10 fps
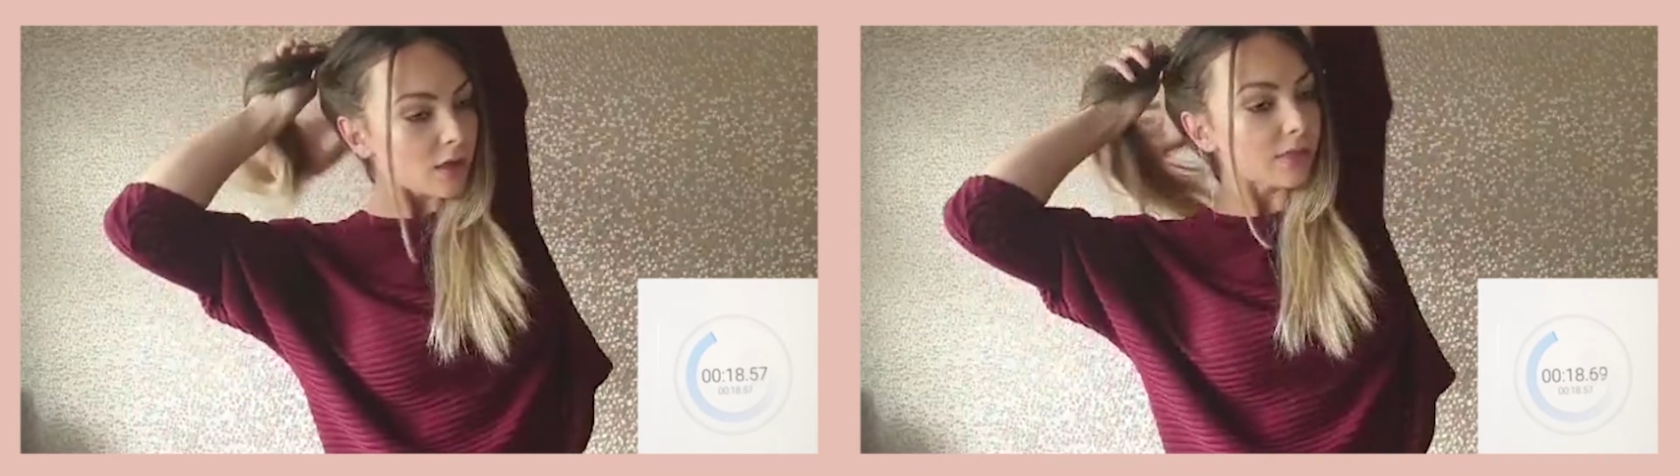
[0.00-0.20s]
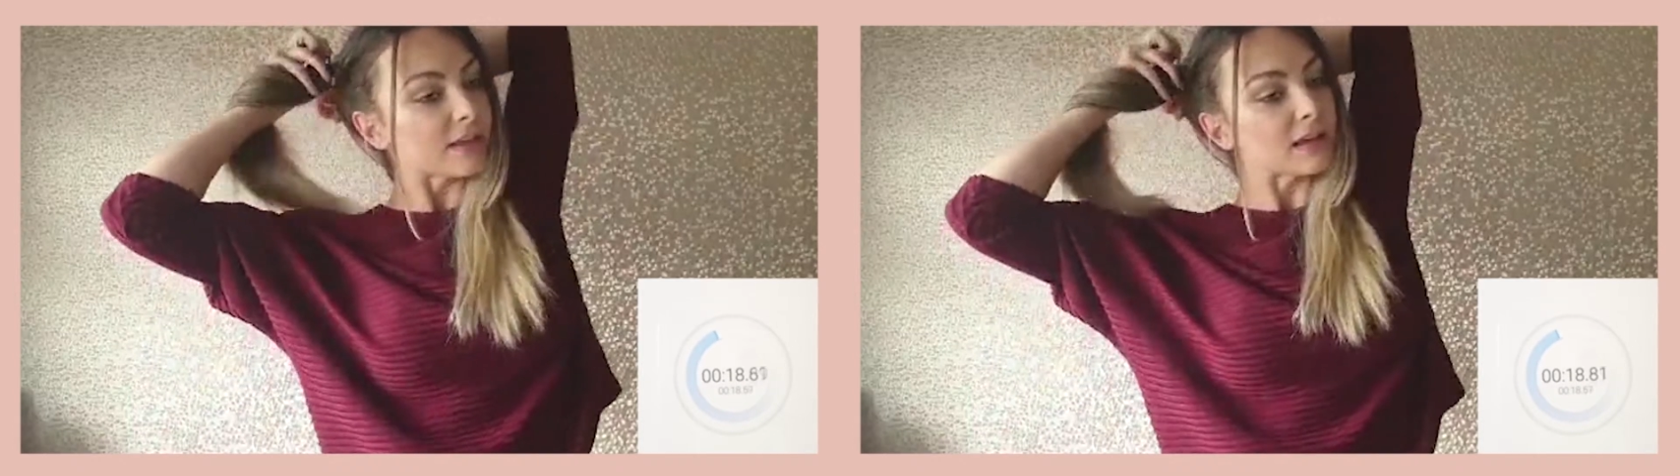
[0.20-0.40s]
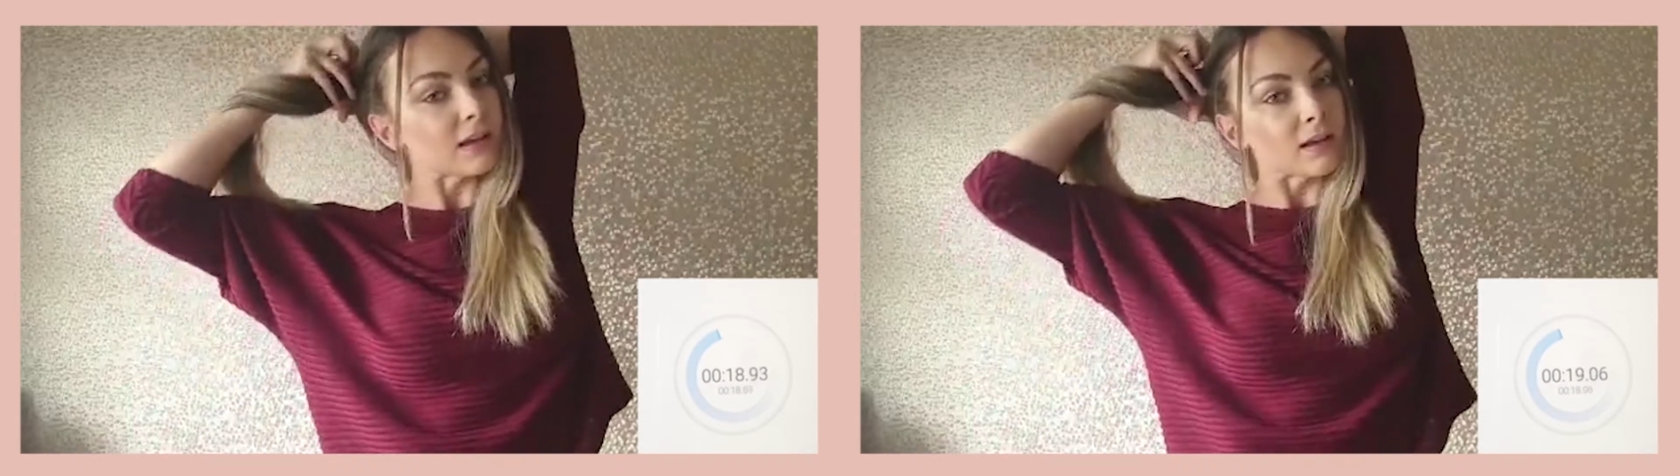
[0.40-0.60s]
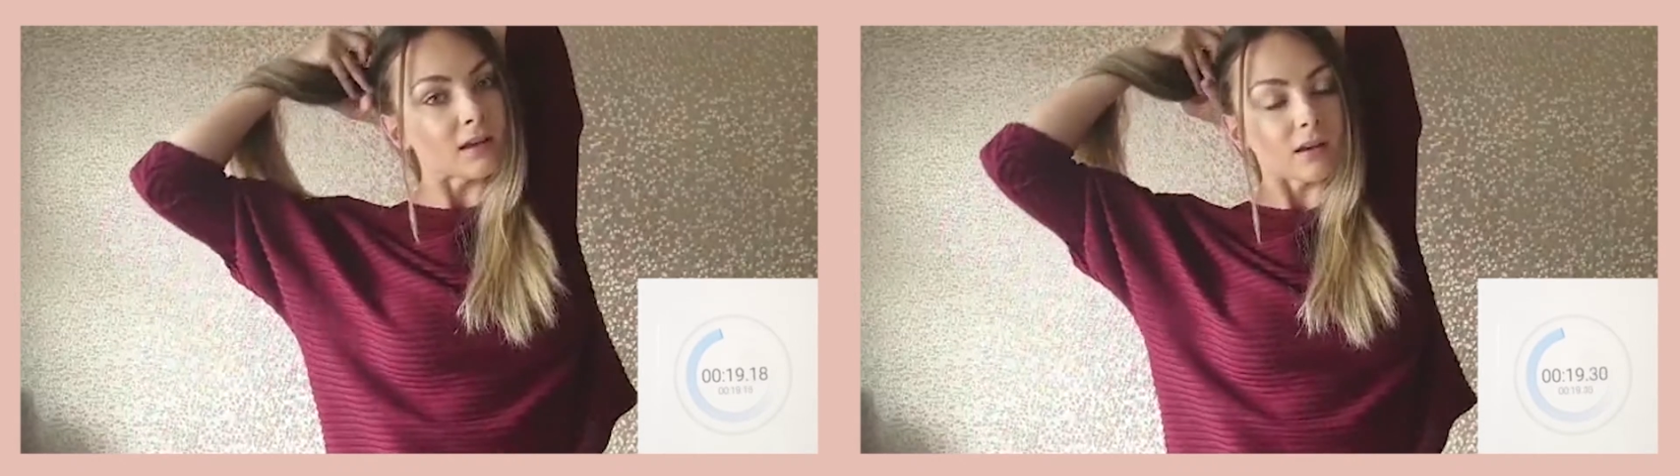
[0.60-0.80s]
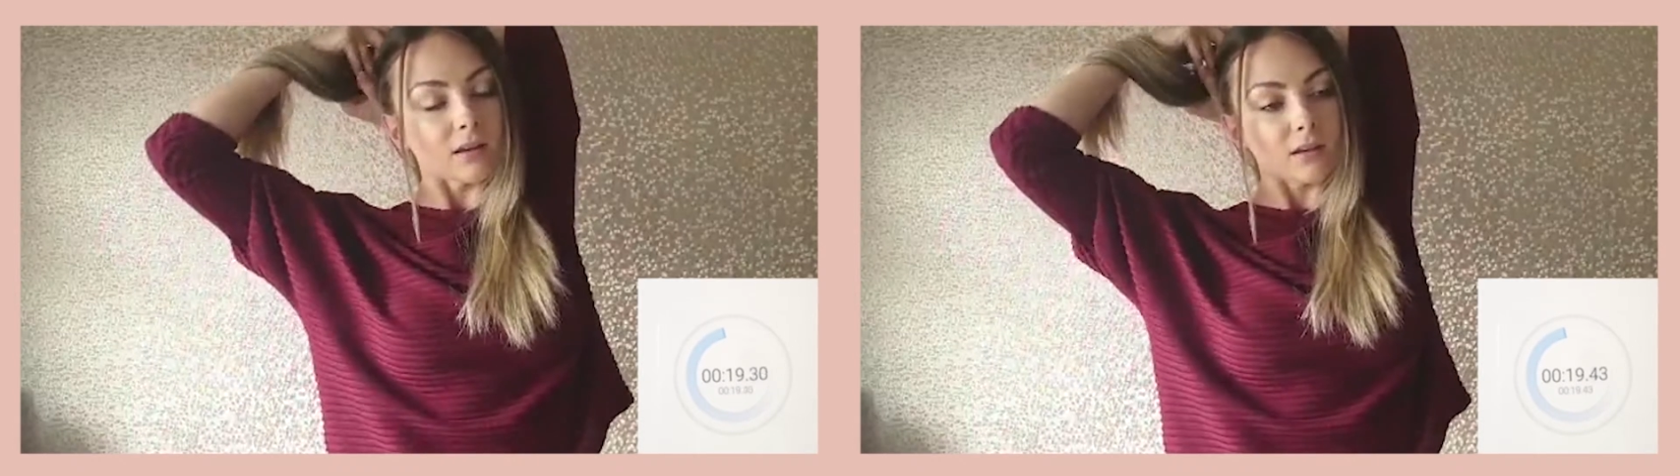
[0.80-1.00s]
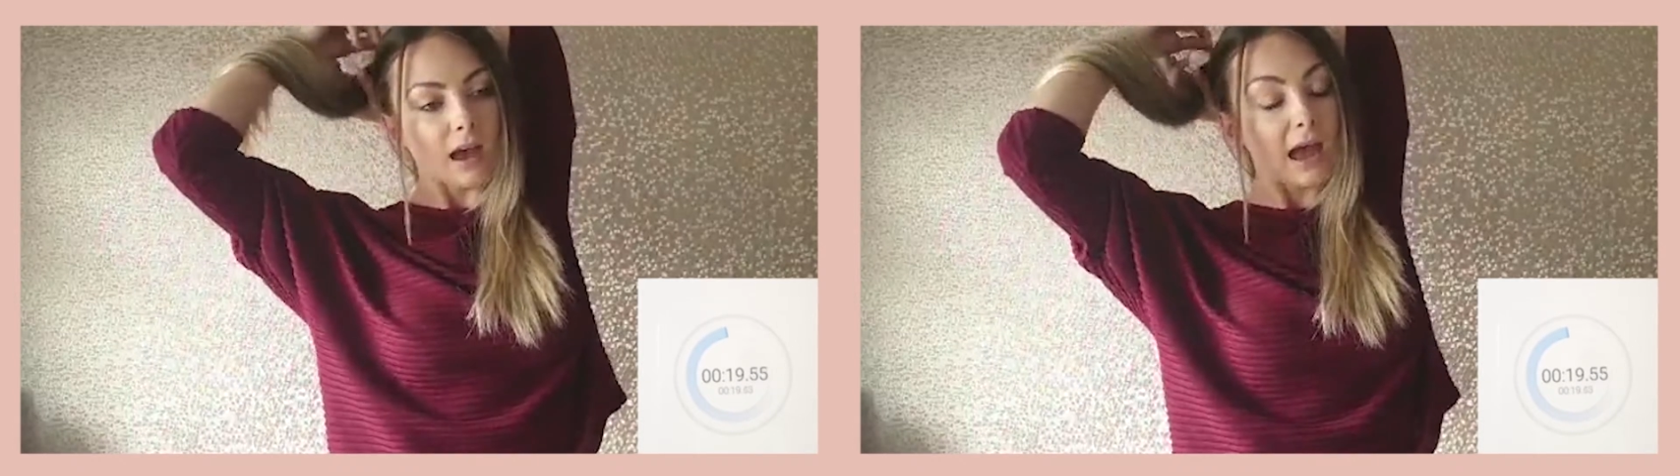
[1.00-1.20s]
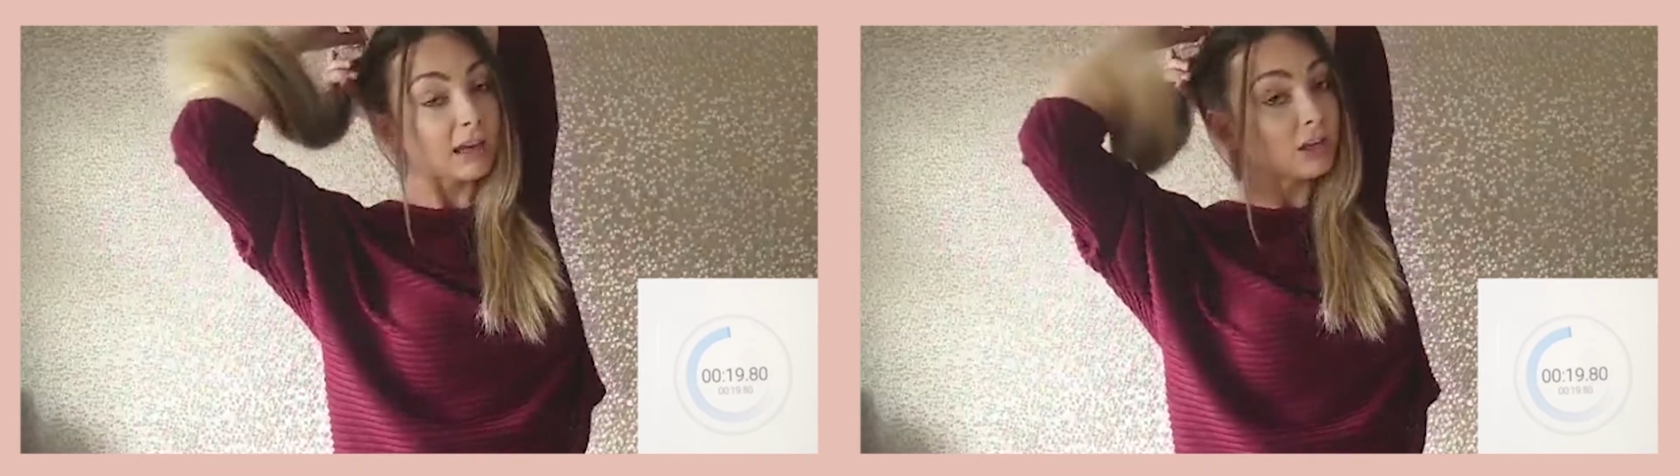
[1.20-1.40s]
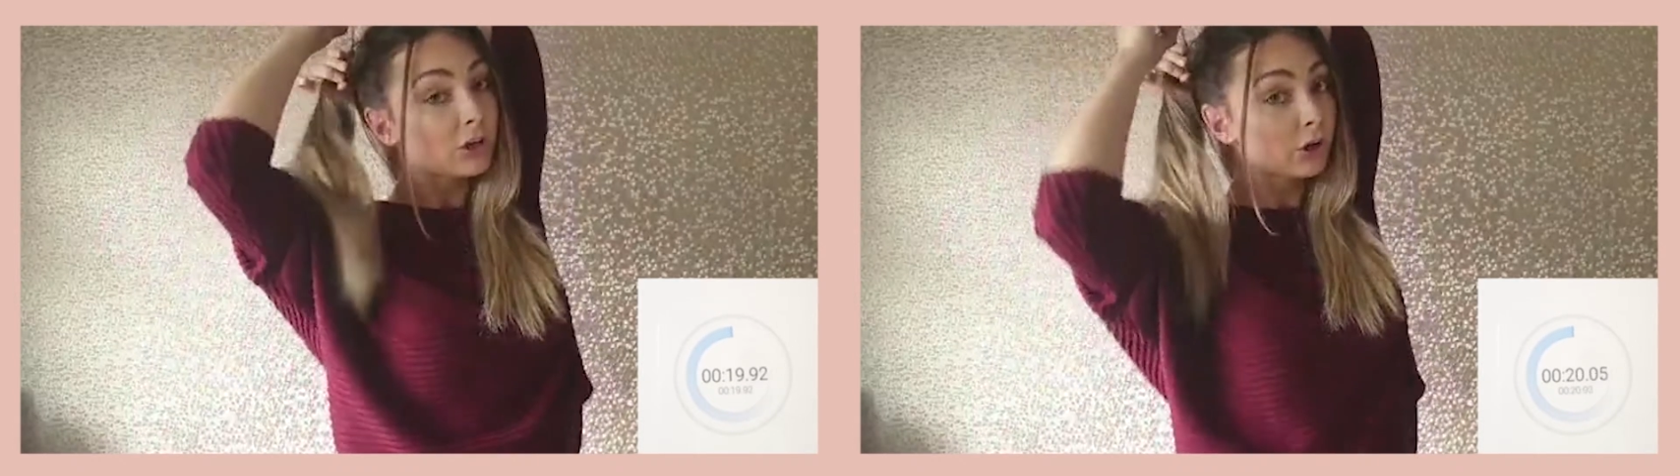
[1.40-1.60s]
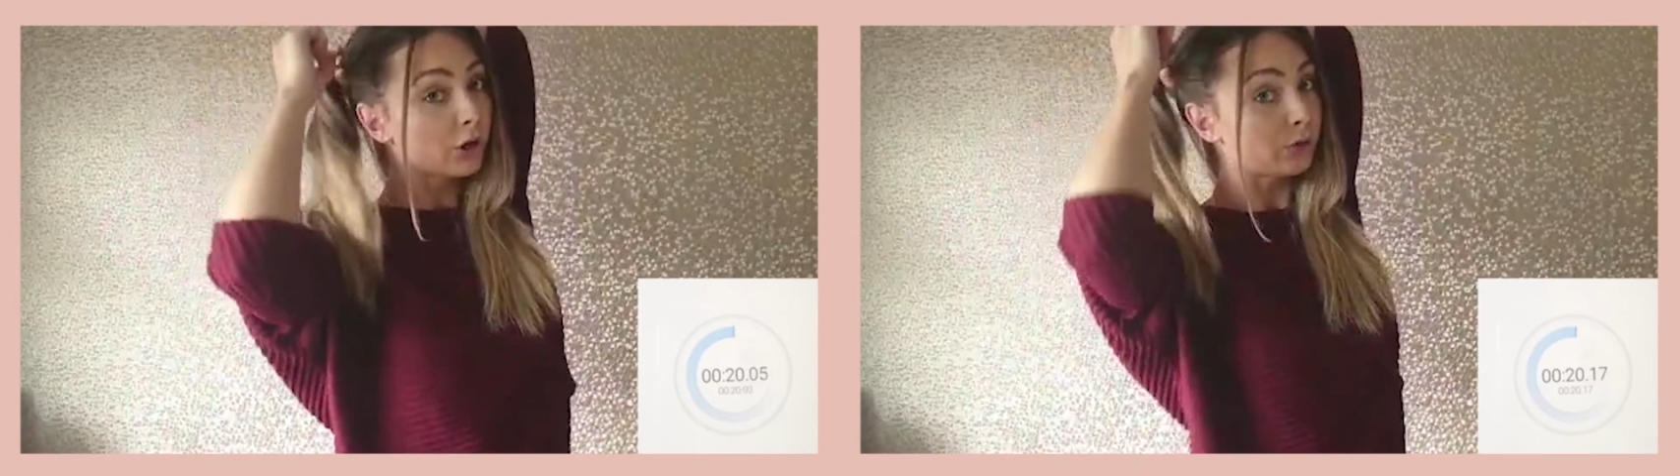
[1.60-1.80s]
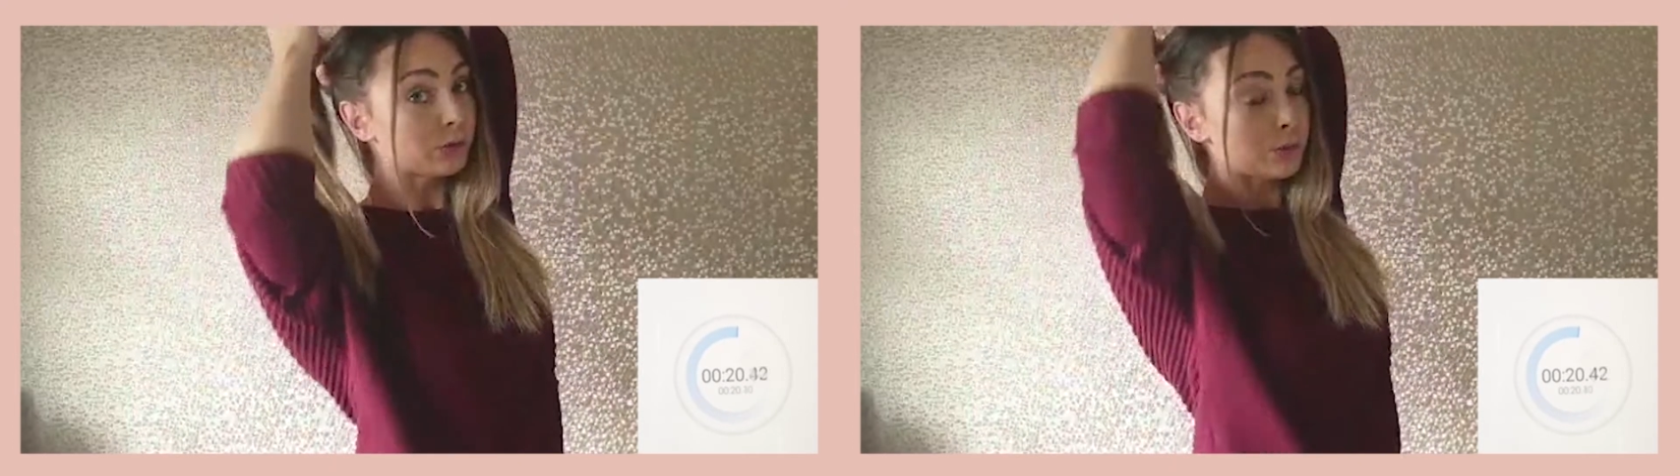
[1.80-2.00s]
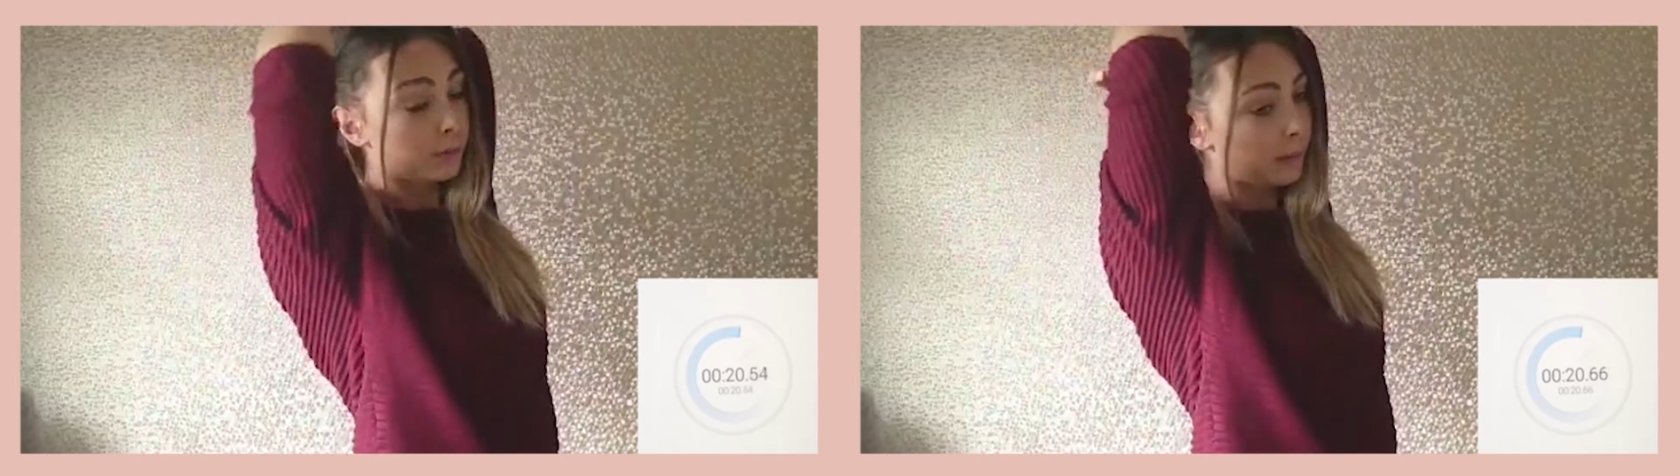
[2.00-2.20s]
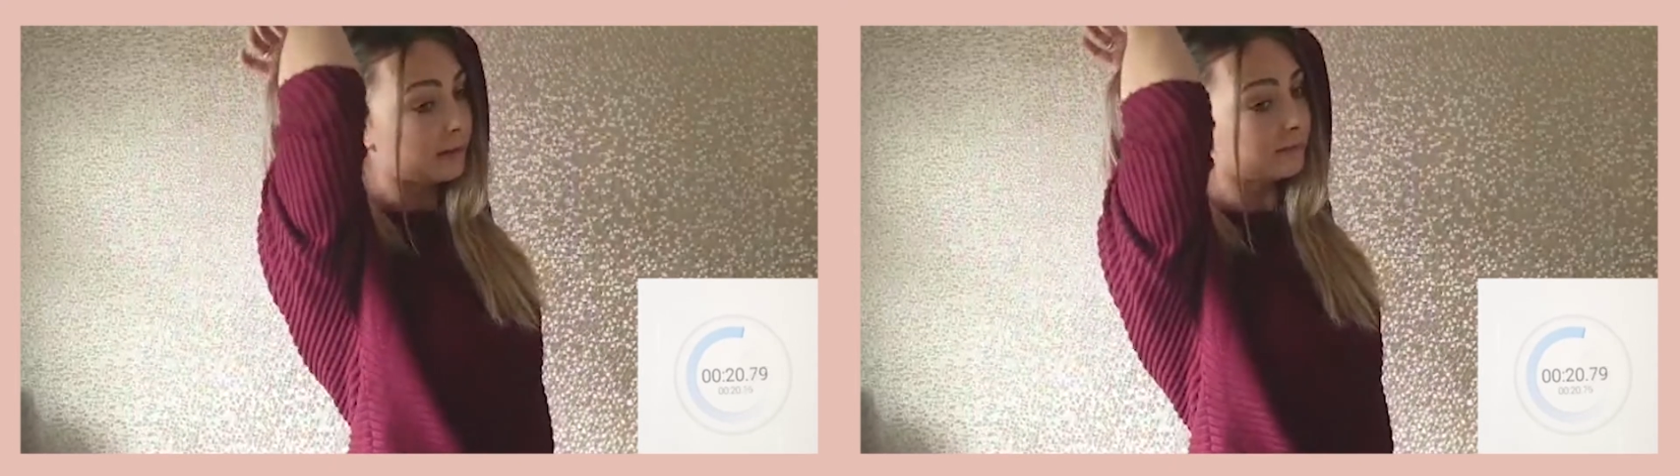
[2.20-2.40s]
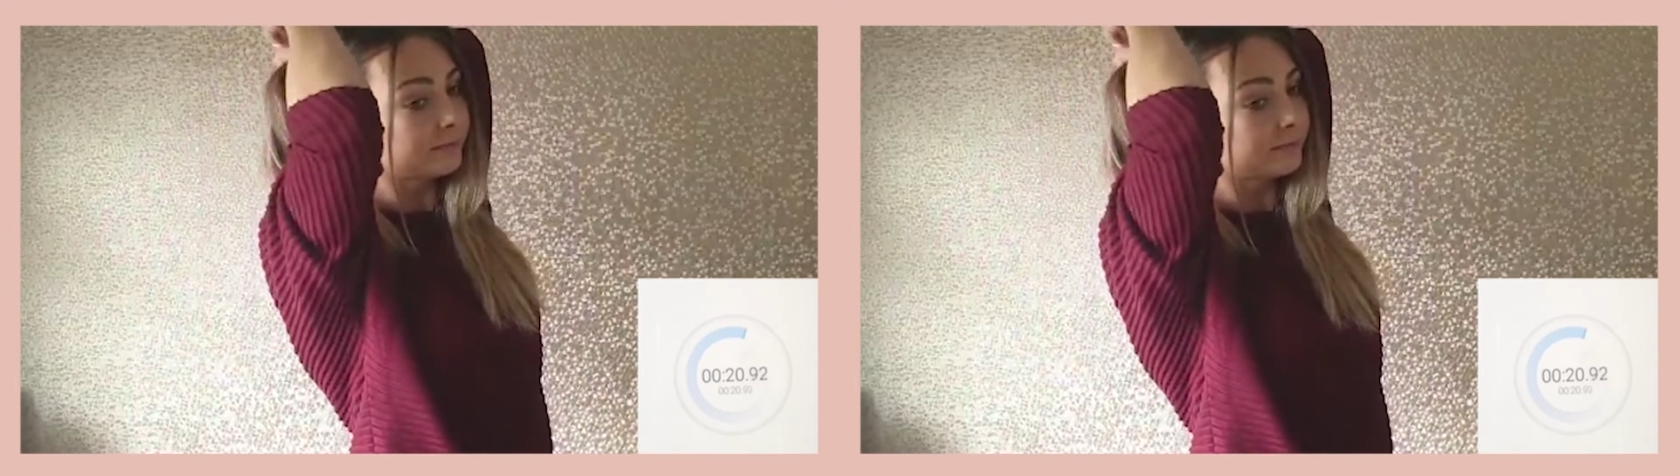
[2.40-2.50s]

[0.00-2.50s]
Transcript: the higher your curls will be.